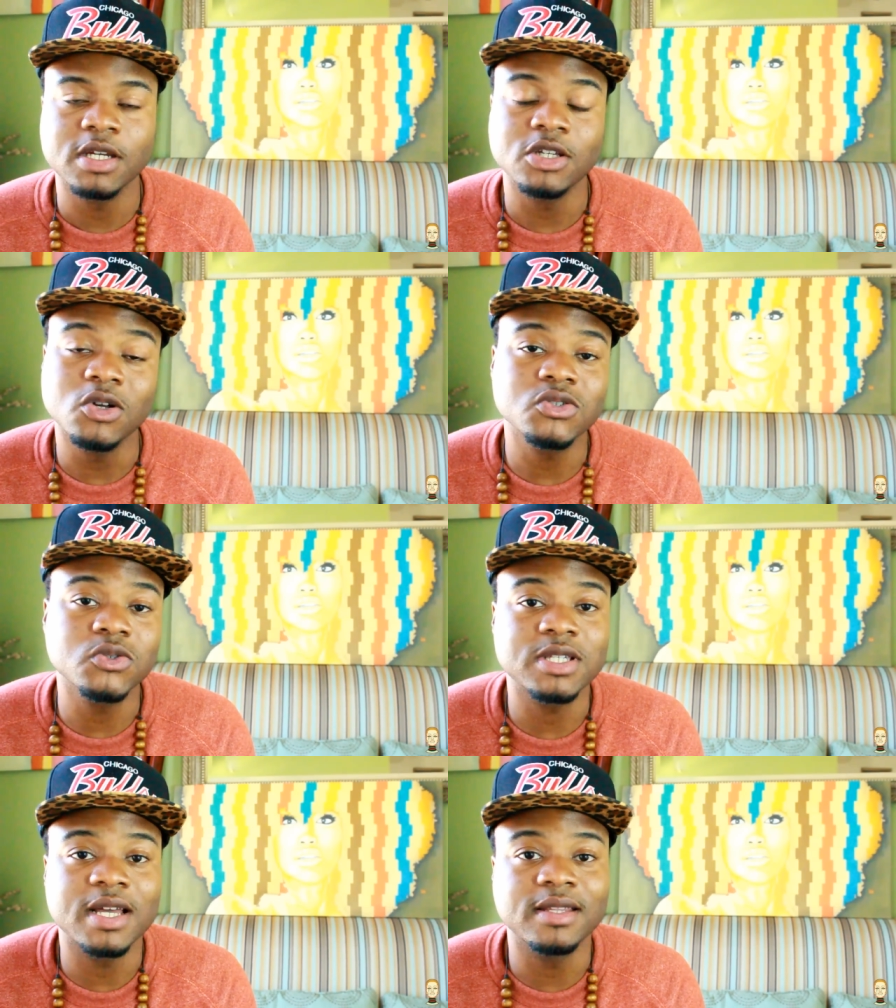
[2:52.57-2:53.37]
He
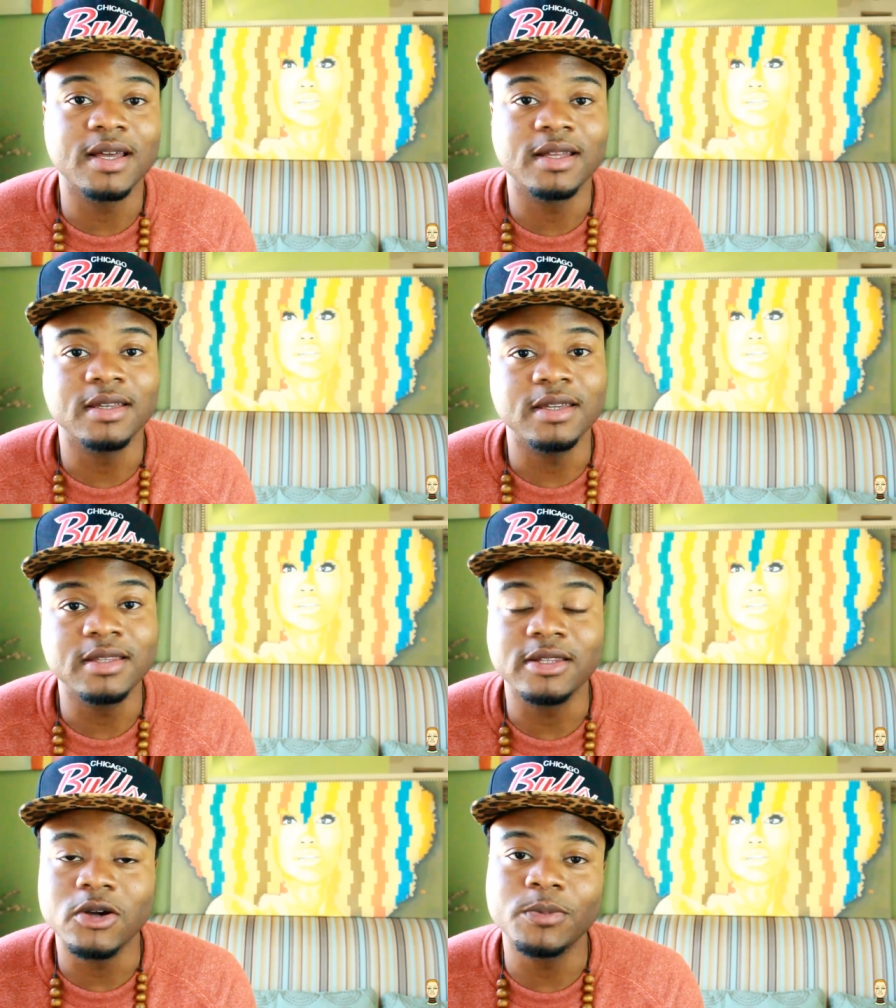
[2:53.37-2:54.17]
also said that the
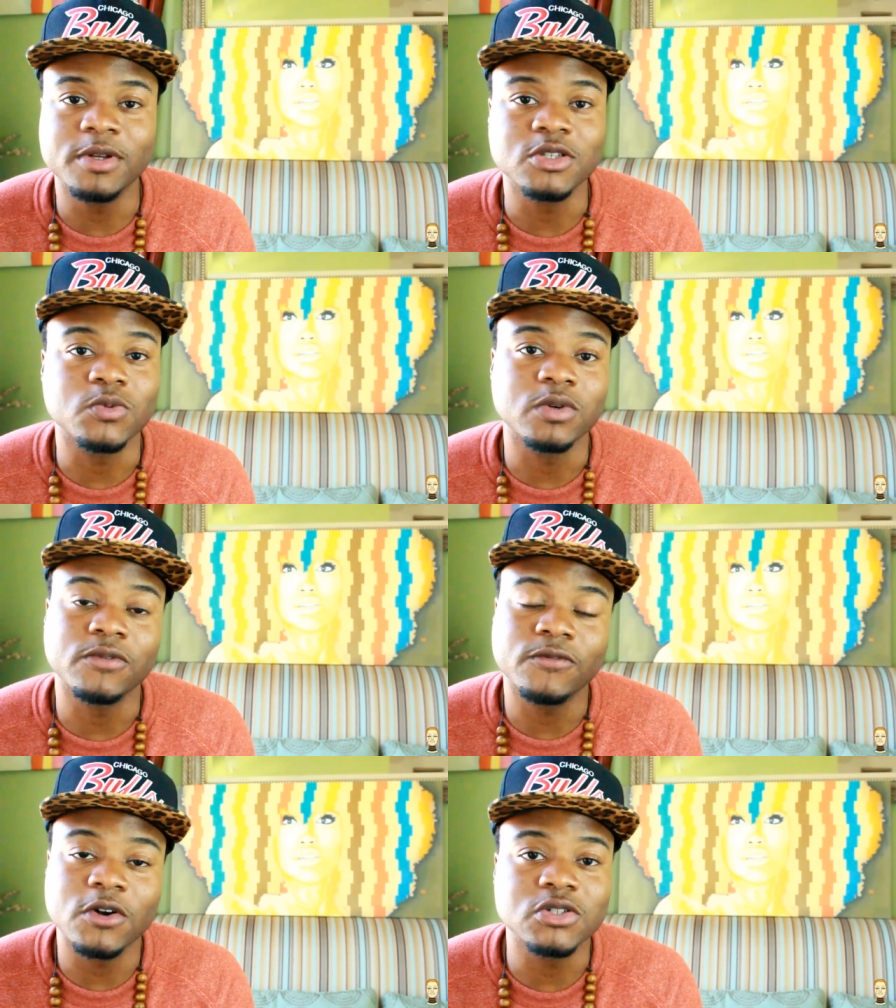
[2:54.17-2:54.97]
Ethiopians were
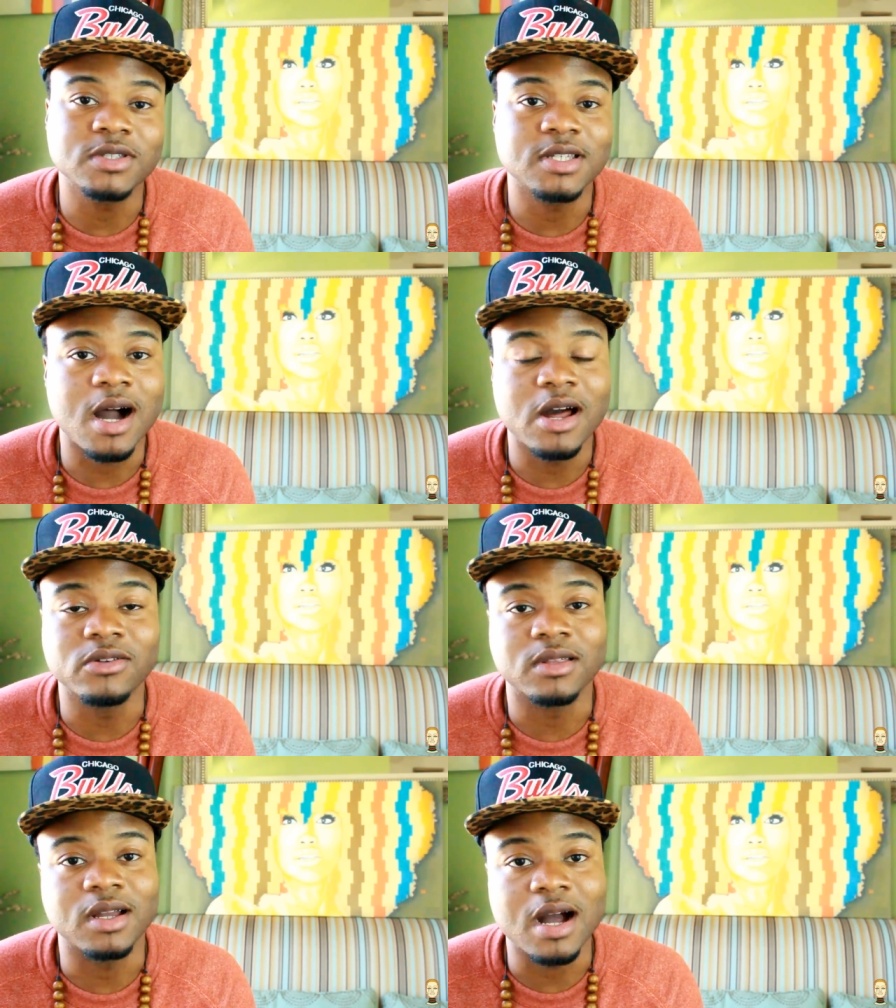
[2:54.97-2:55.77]
the first to
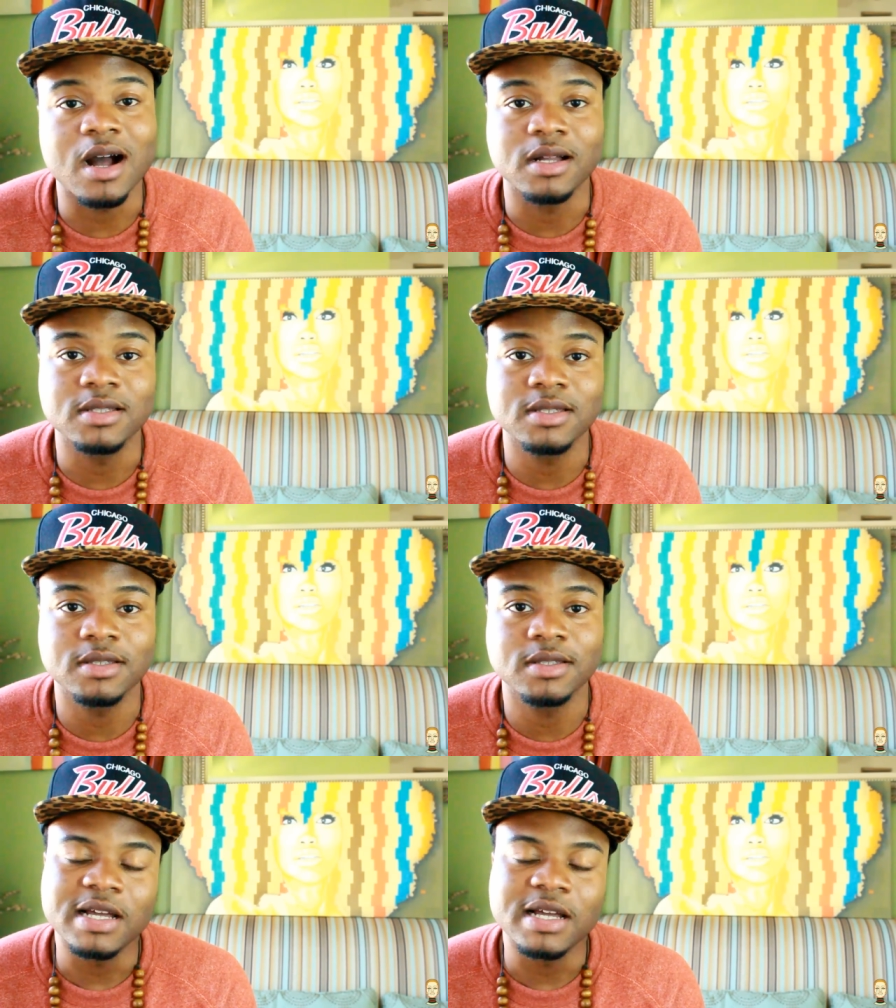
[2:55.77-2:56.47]
honor the gods.